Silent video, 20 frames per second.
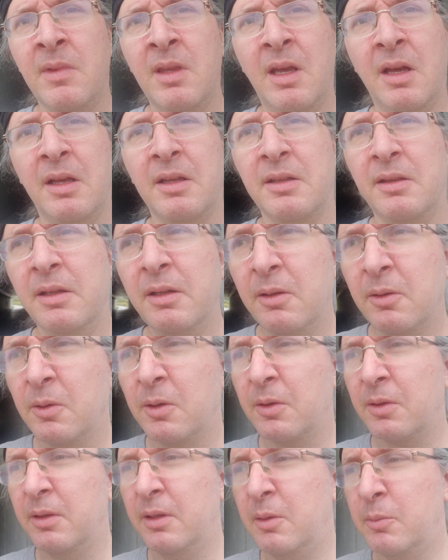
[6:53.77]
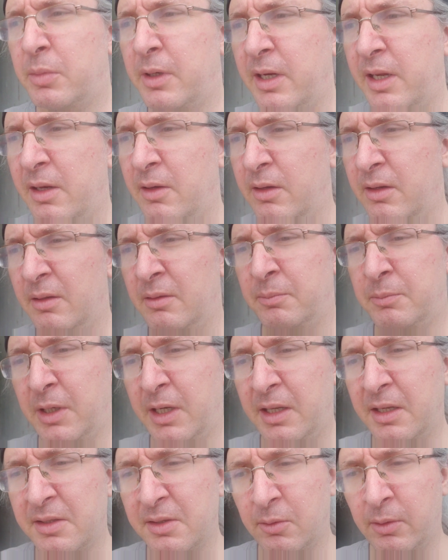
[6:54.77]
yeah, a little earth, a little
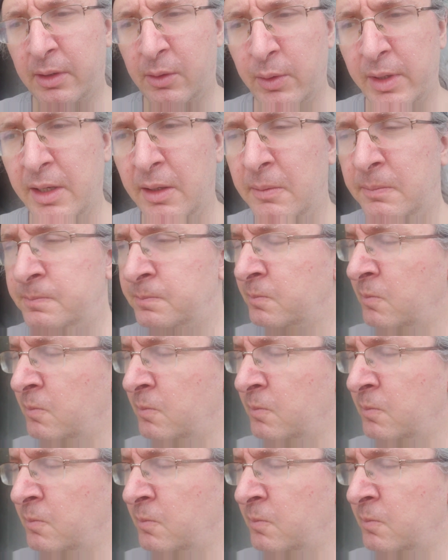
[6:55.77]
breadiness in the retrohale.